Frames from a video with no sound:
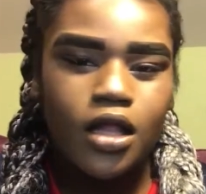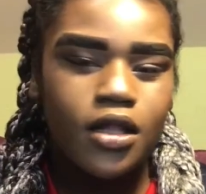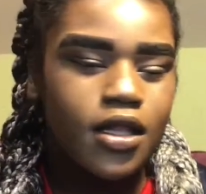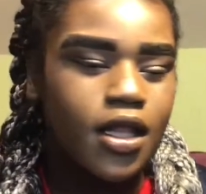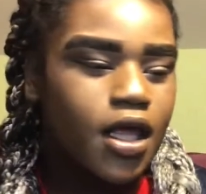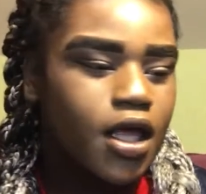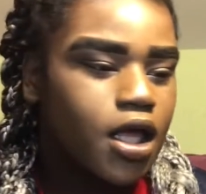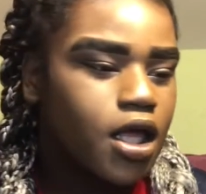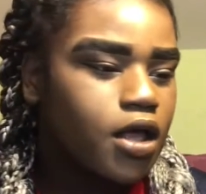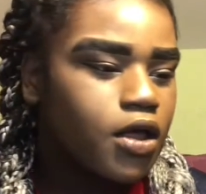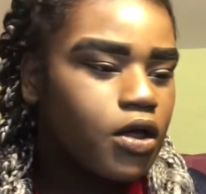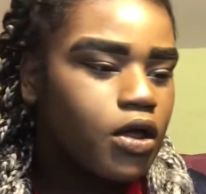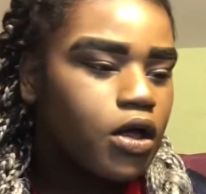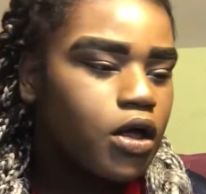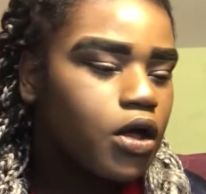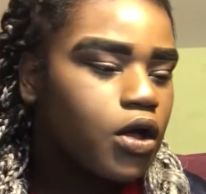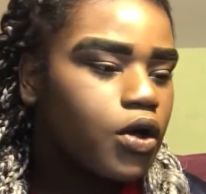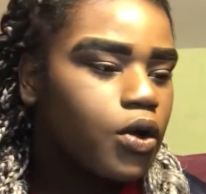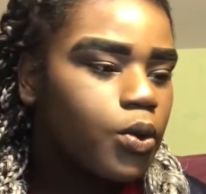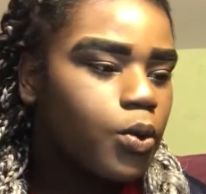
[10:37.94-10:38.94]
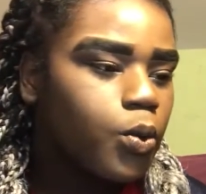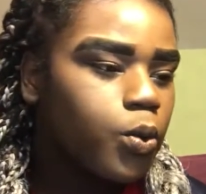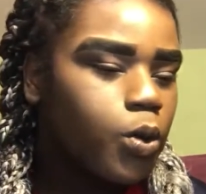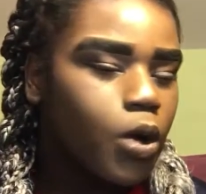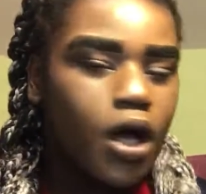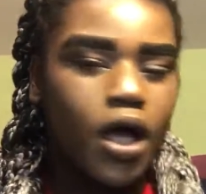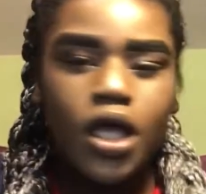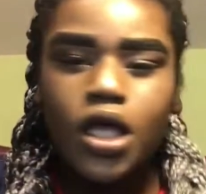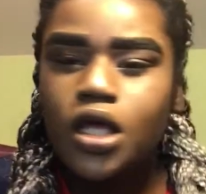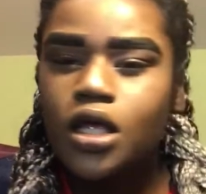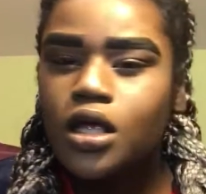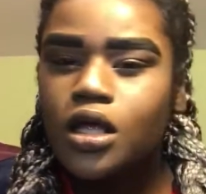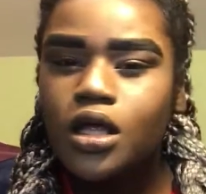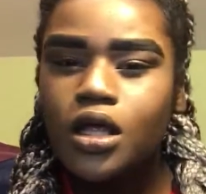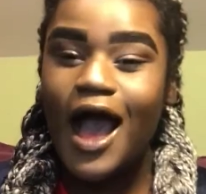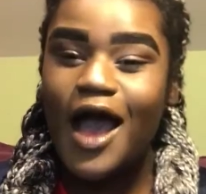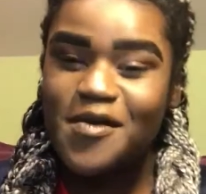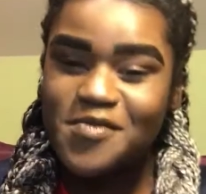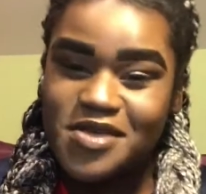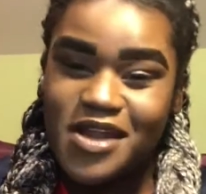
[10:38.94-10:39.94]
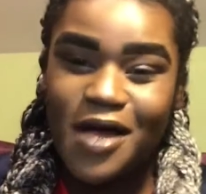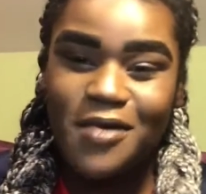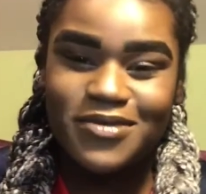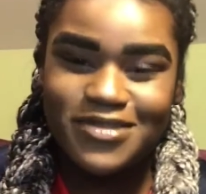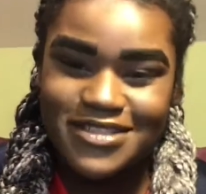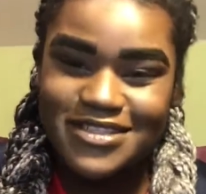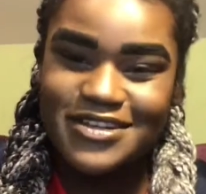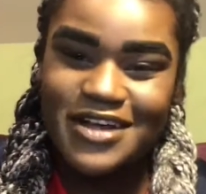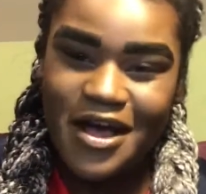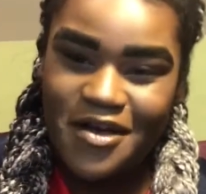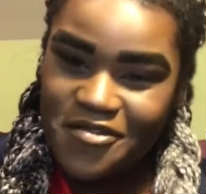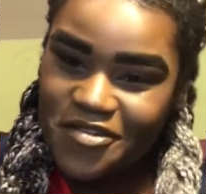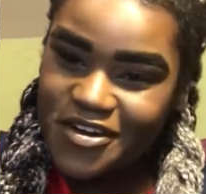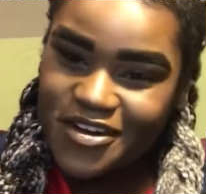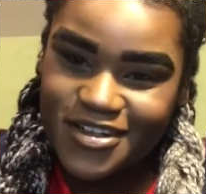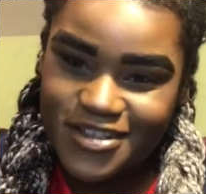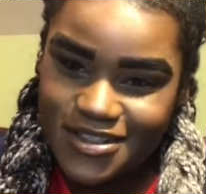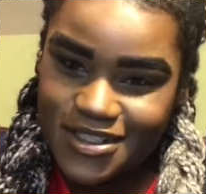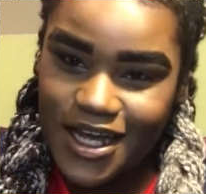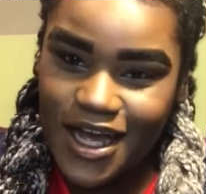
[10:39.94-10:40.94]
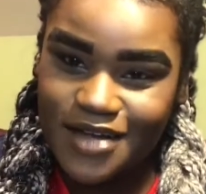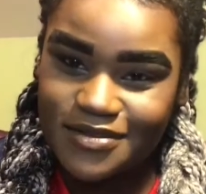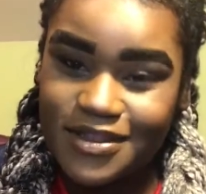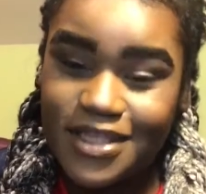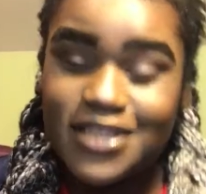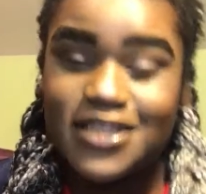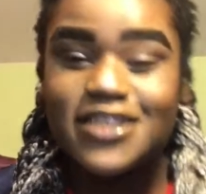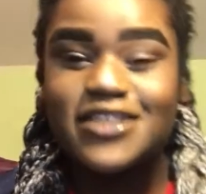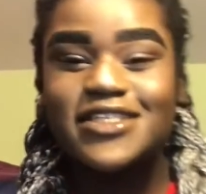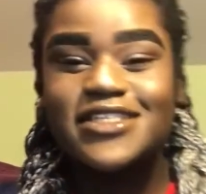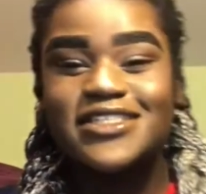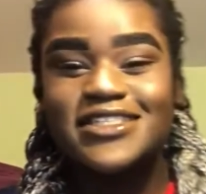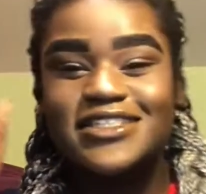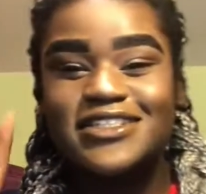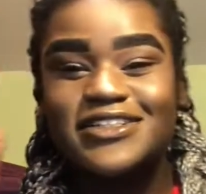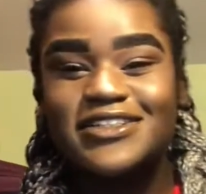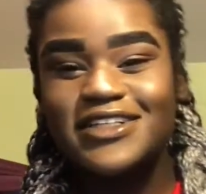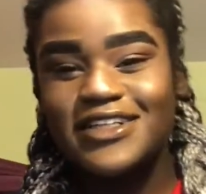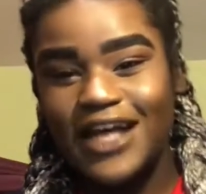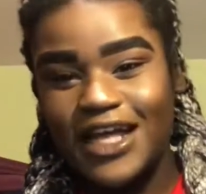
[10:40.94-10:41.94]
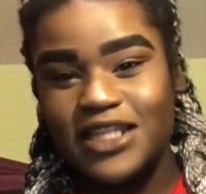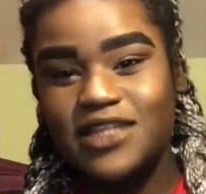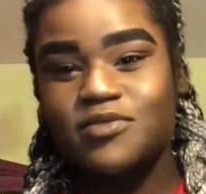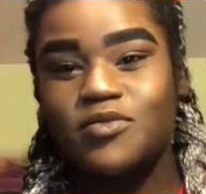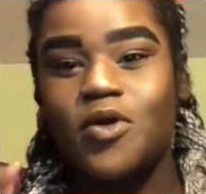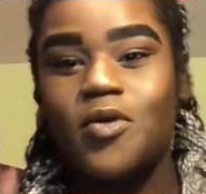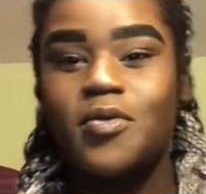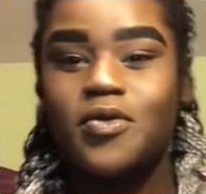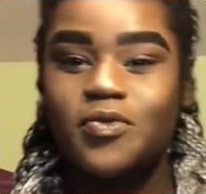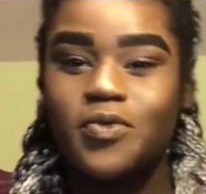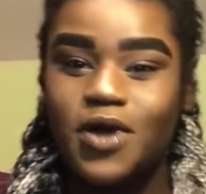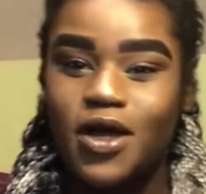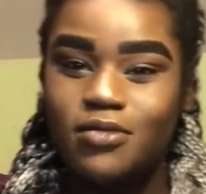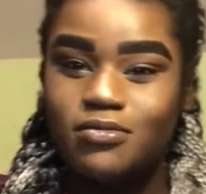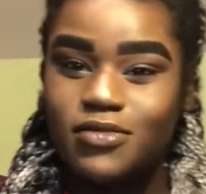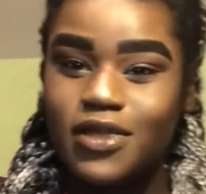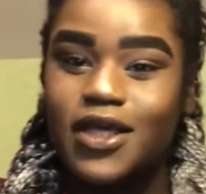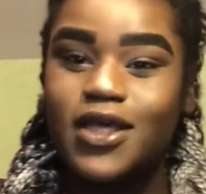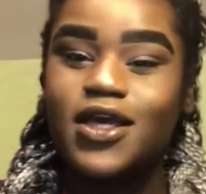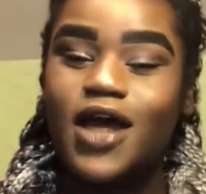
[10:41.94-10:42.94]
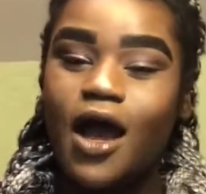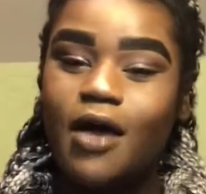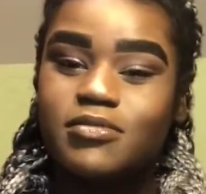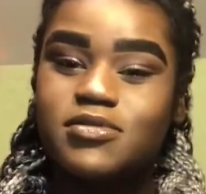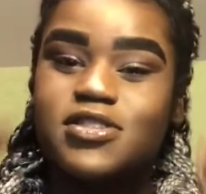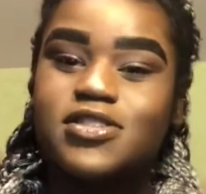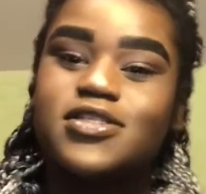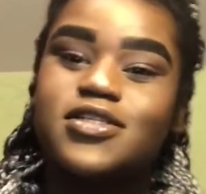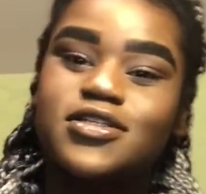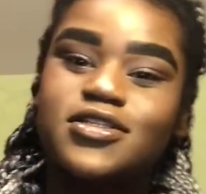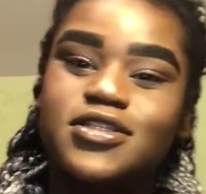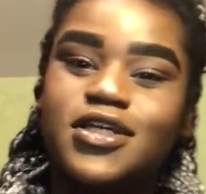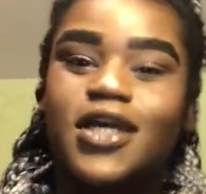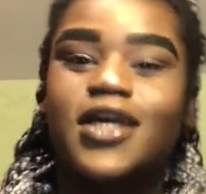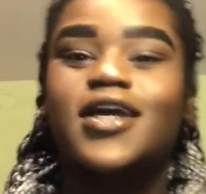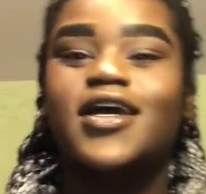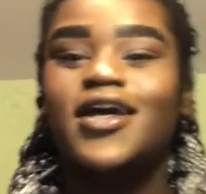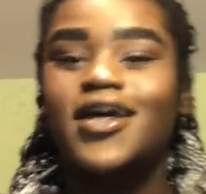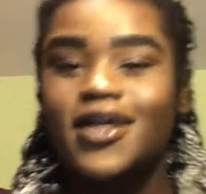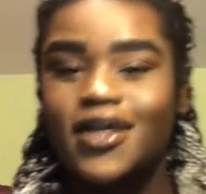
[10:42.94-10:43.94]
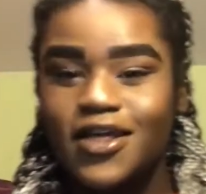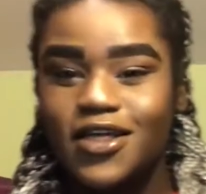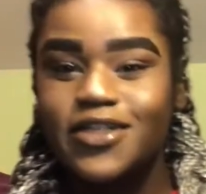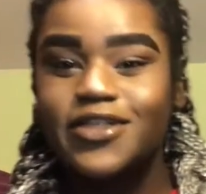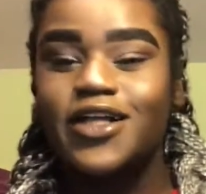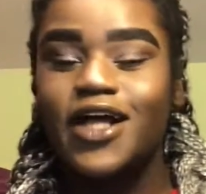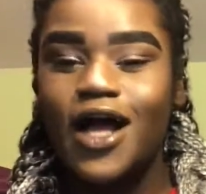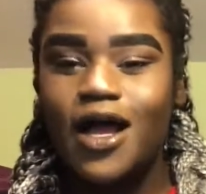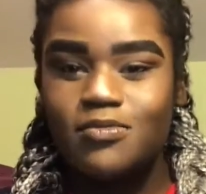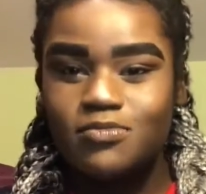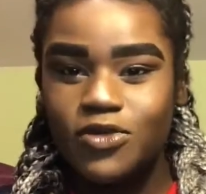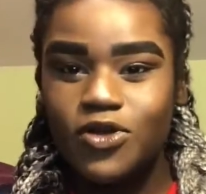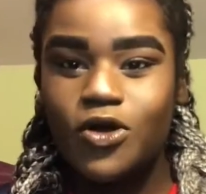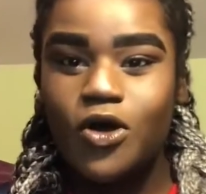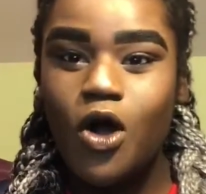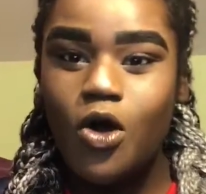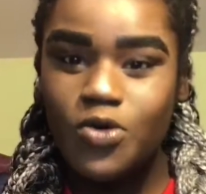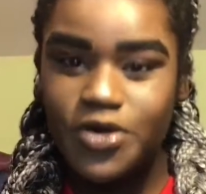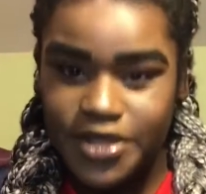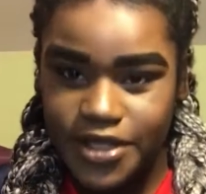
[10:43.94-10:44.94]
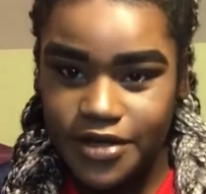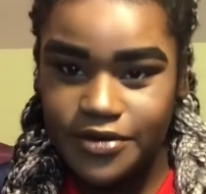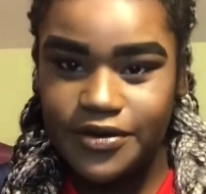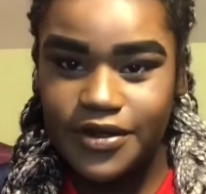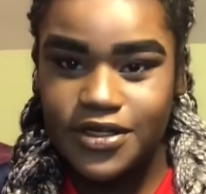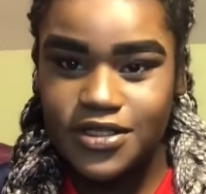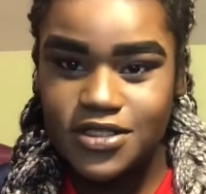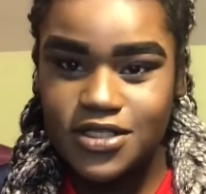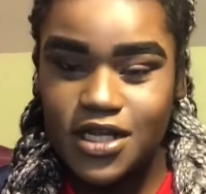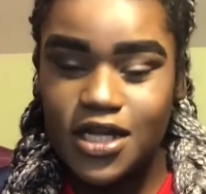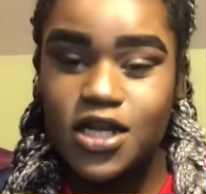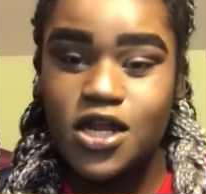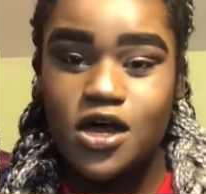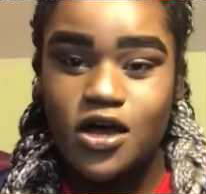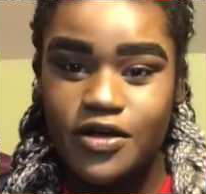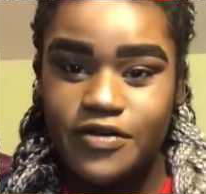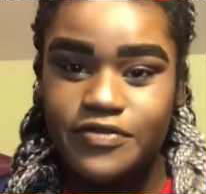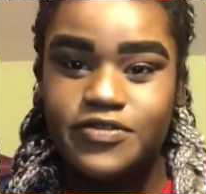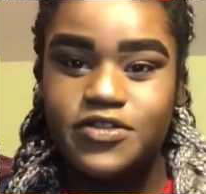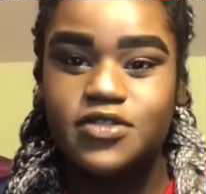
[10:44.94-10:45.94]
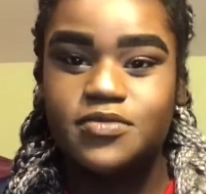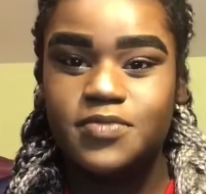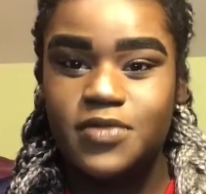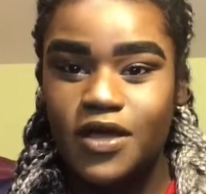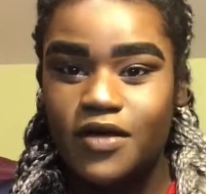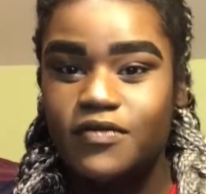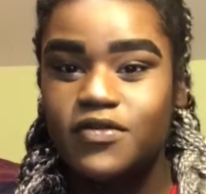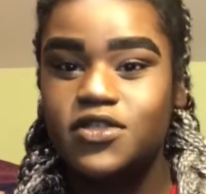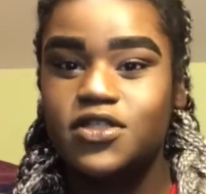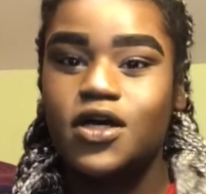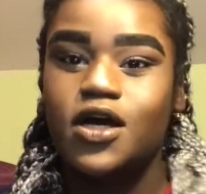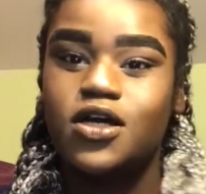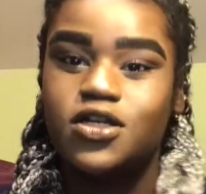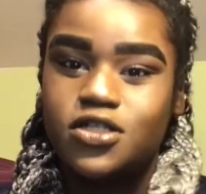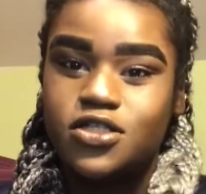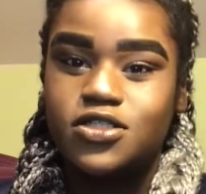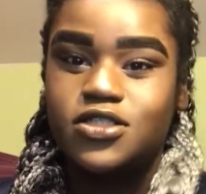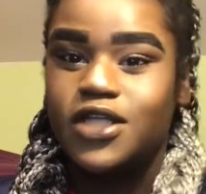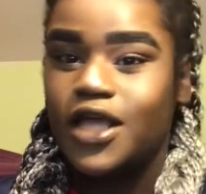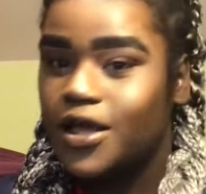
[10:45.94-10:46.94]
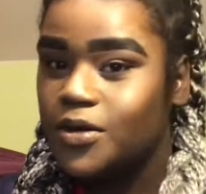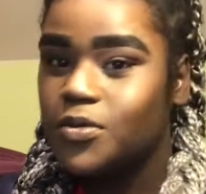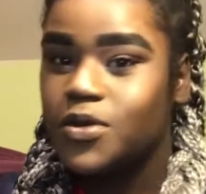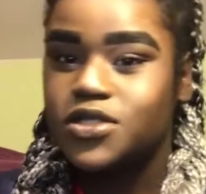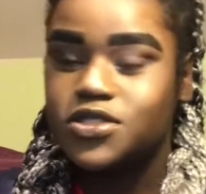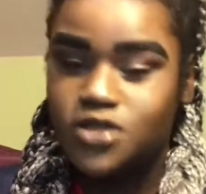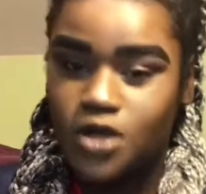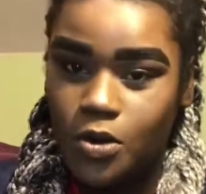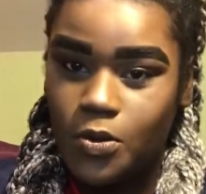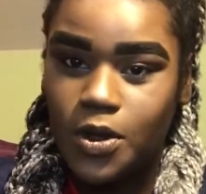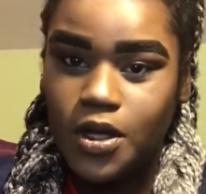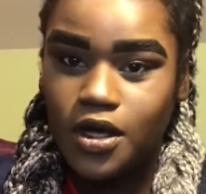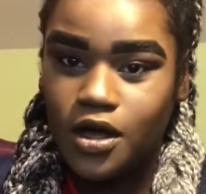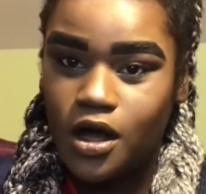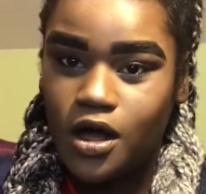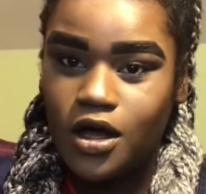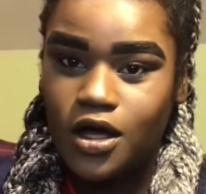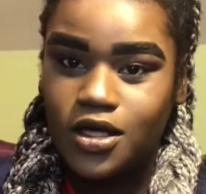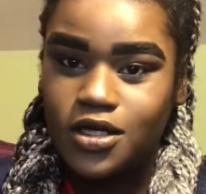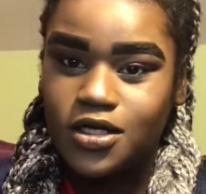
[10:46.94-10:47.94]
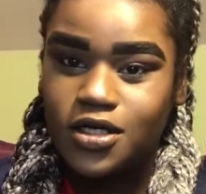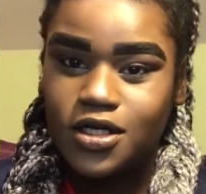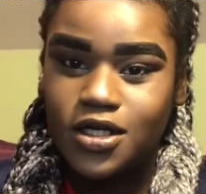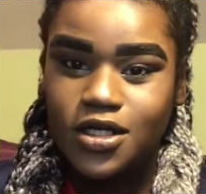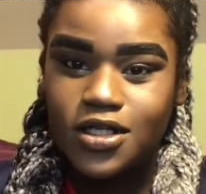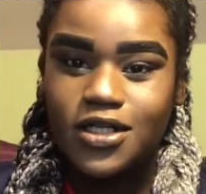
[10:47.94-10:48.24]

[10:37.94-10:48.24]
Like, what? I mean, I was still having a good time. Like, this is still at the moment where I'm still like, I'm coherent enough to be able to understand what's going on.